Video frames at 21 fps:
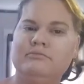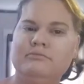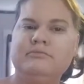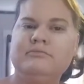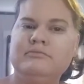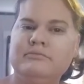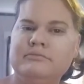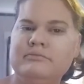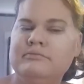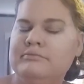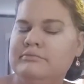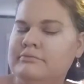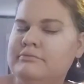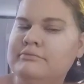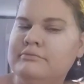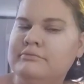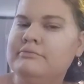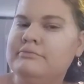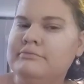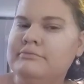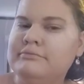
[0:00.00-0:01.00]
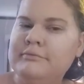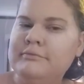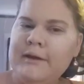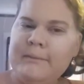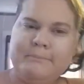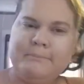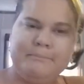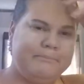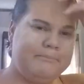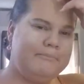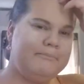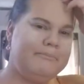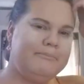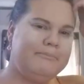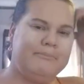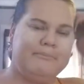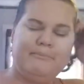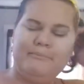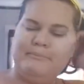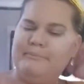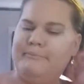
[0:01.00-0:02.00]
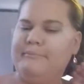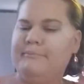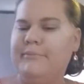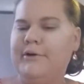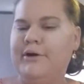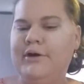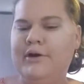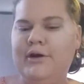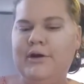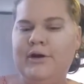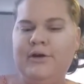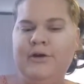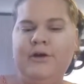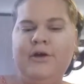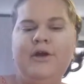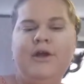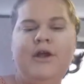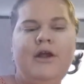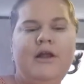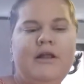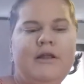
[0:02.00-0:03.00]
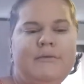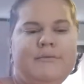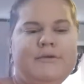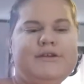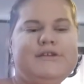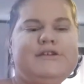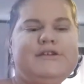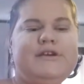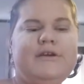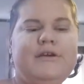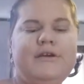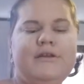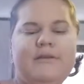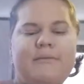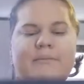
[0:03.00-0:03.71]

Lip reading: Yep. Let me show you the palette. She's a